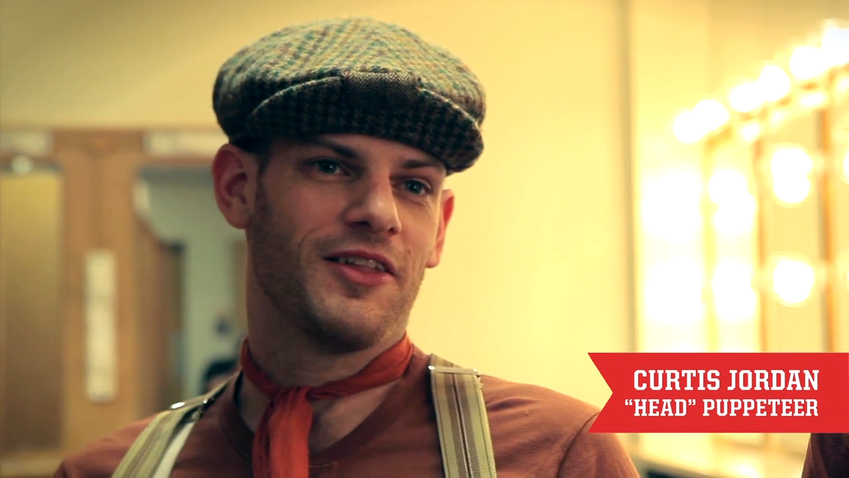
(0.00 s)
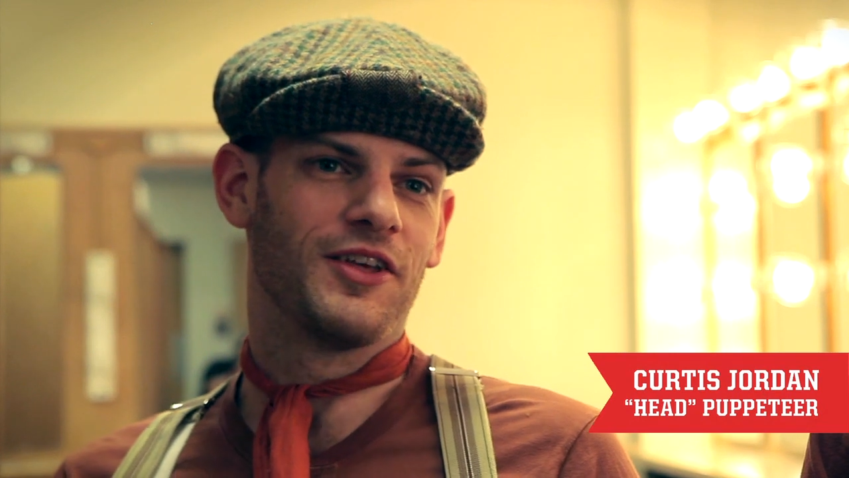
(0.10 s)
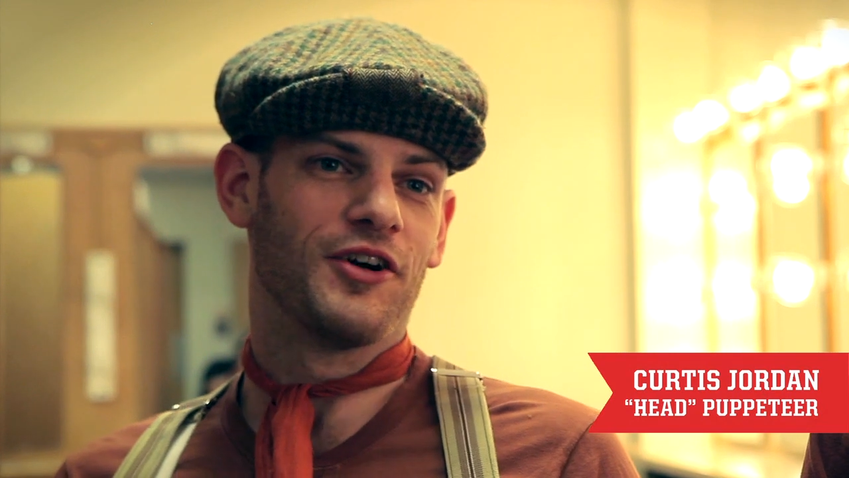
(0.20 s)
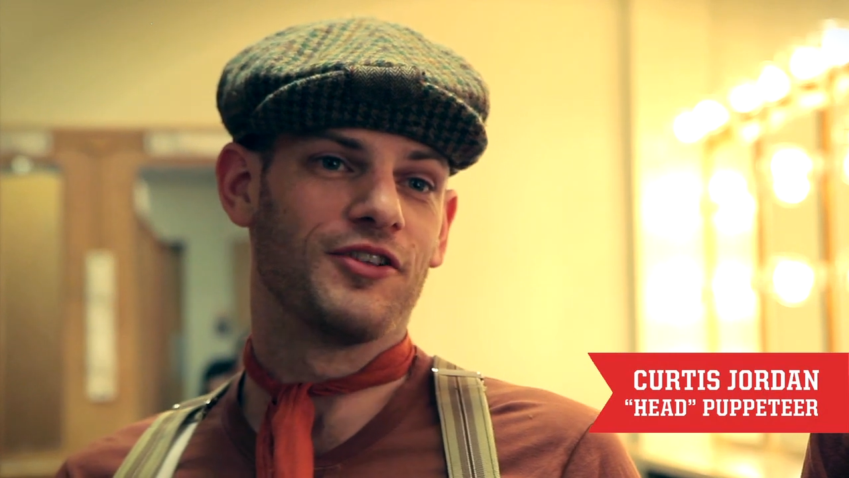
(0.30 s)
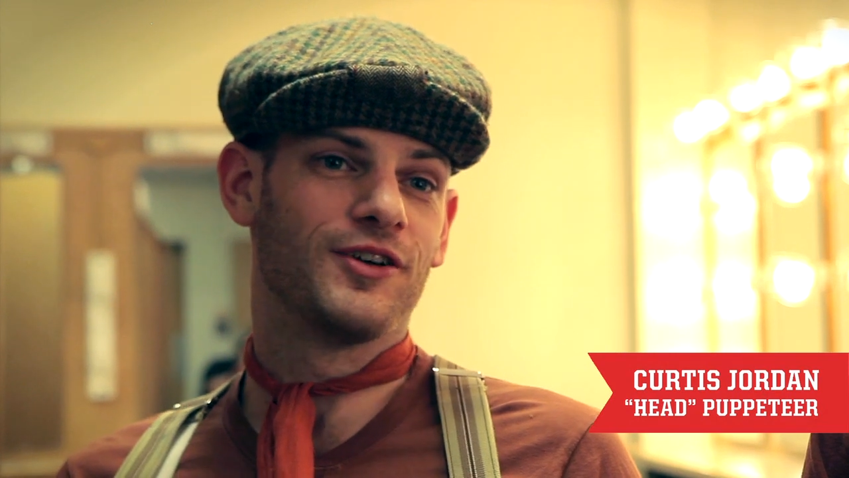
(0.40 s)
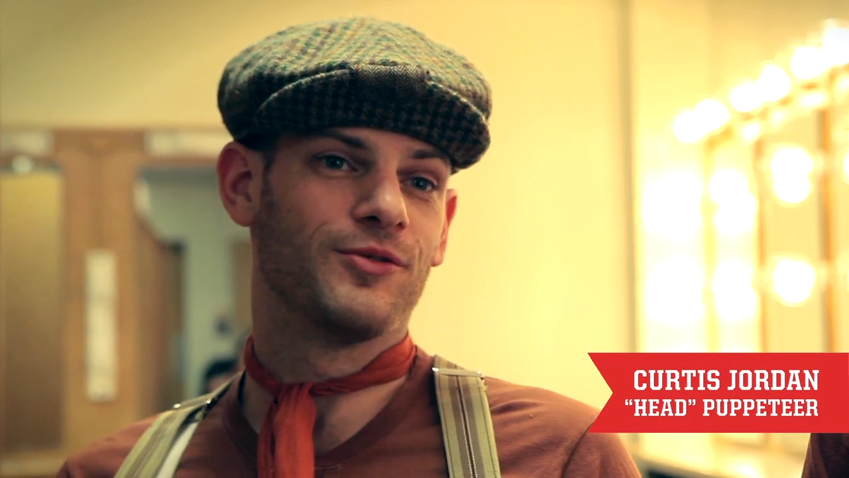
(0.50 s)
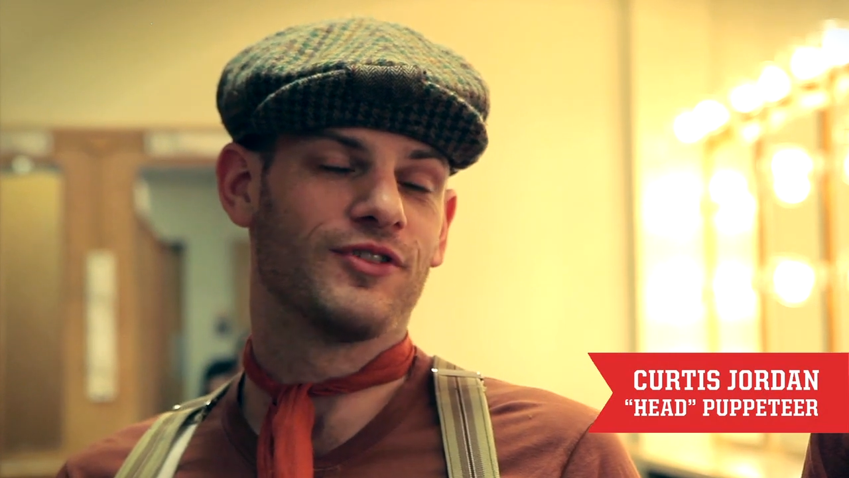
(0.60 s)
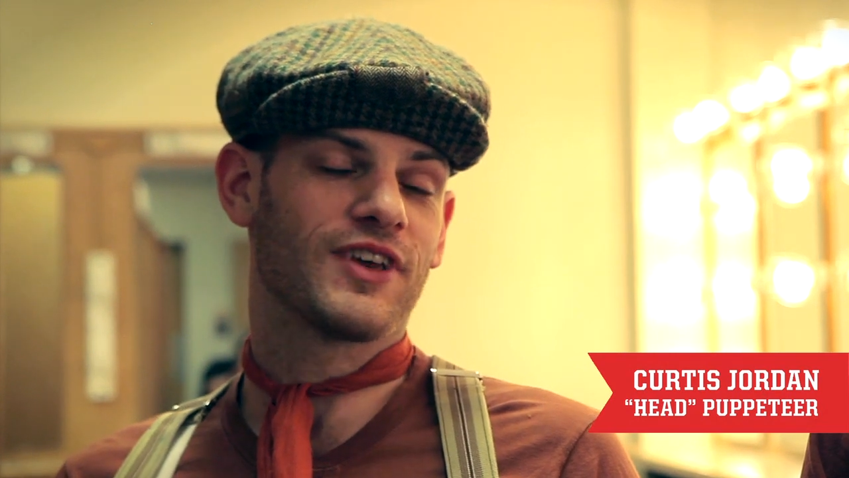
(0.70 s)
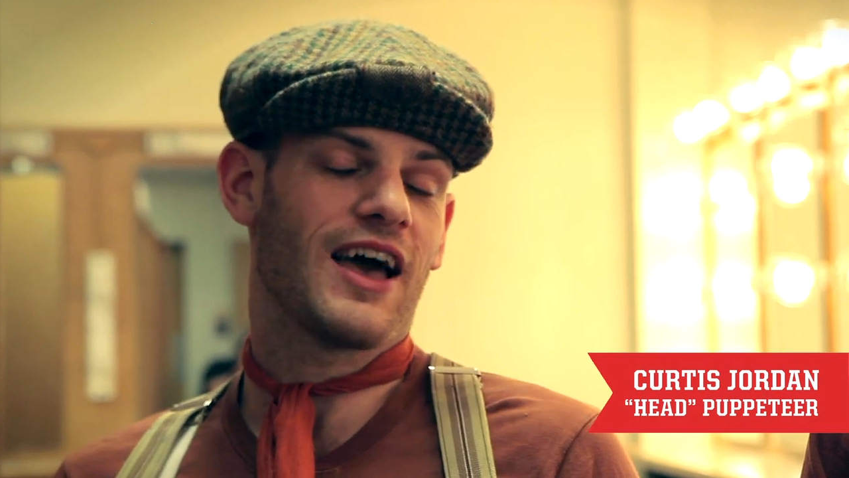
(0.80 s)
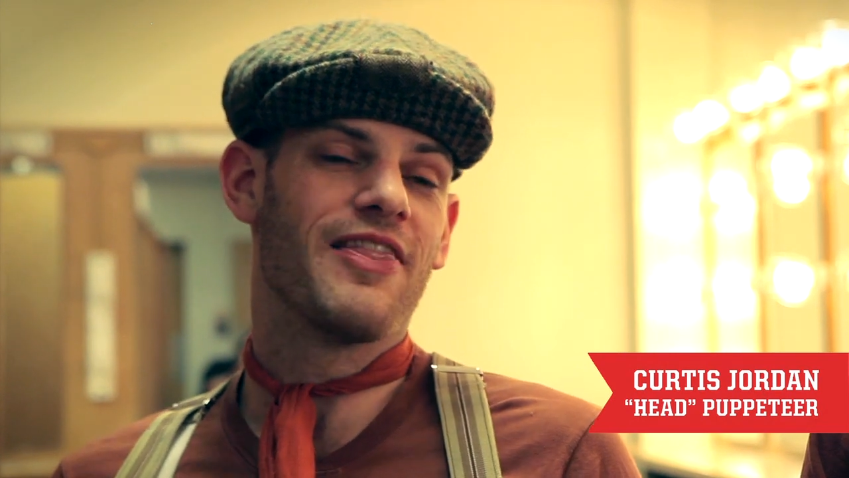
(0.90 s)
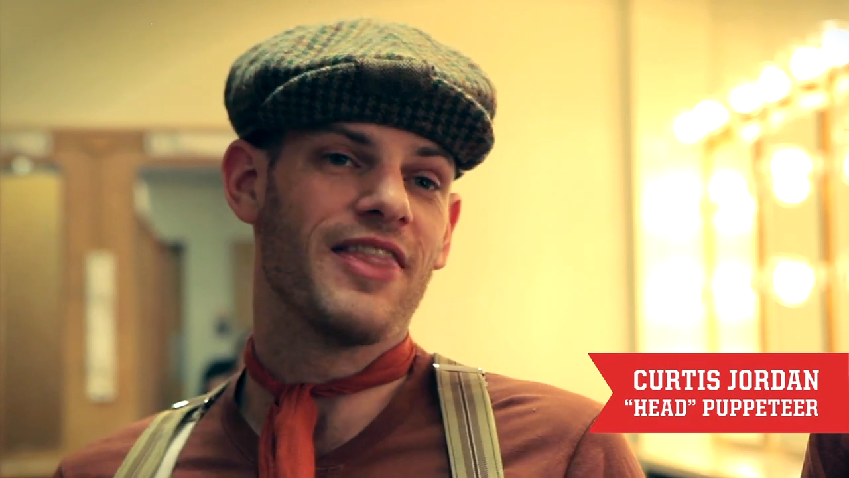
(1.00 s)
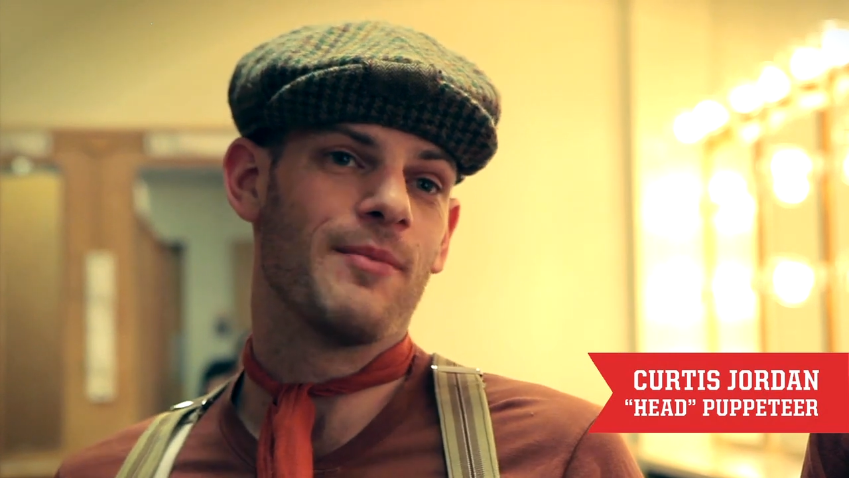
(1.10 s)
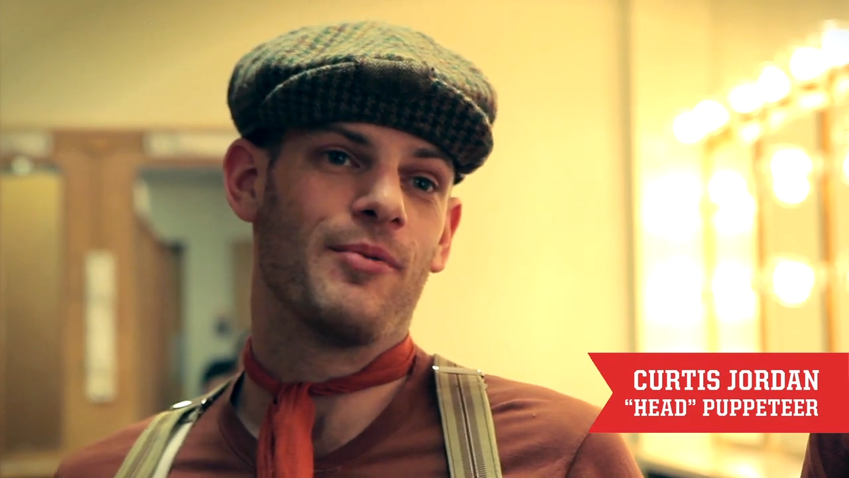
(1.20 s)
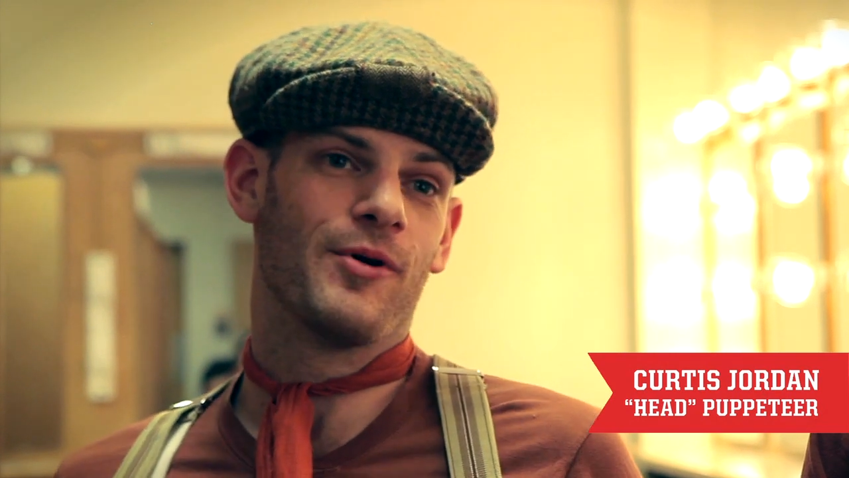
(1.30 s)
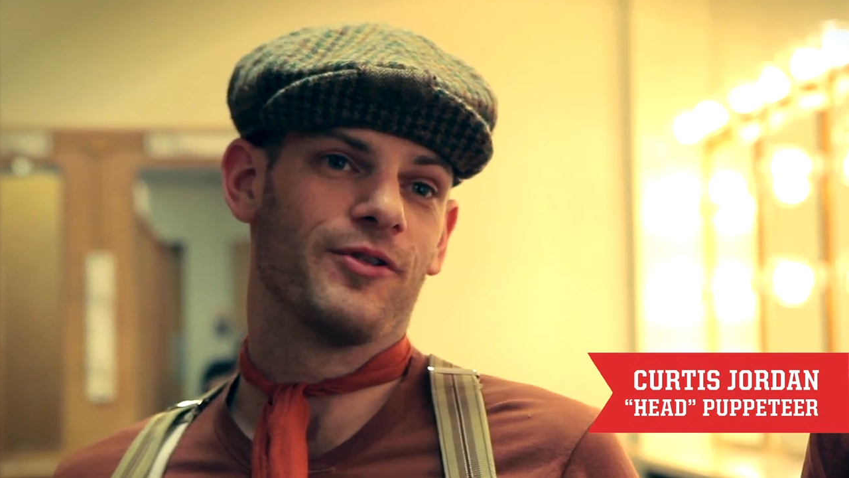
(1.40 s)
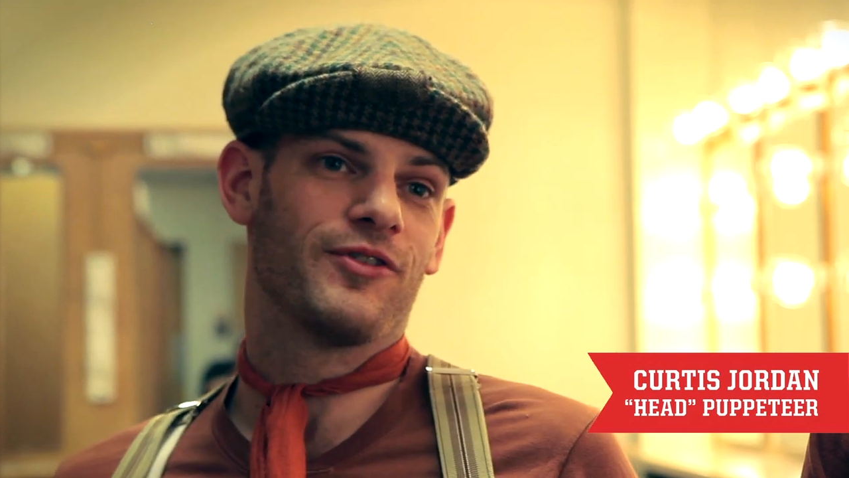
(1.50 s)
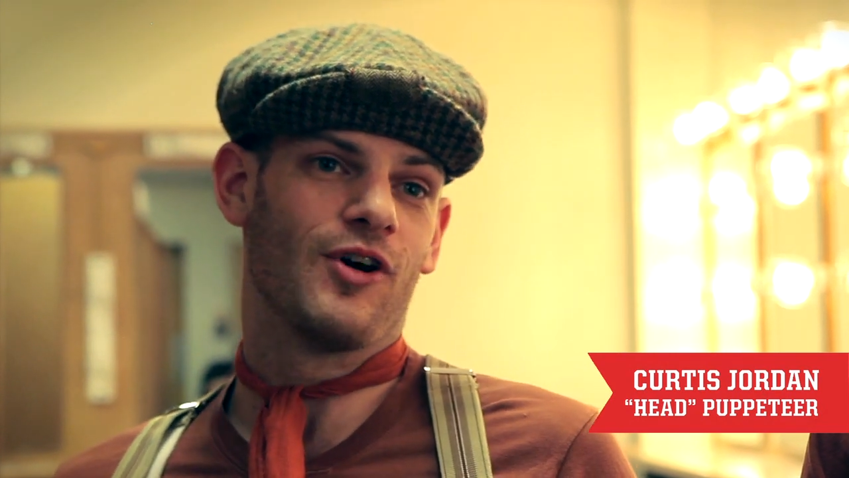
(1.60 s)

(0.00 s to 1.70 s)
the idea was can they put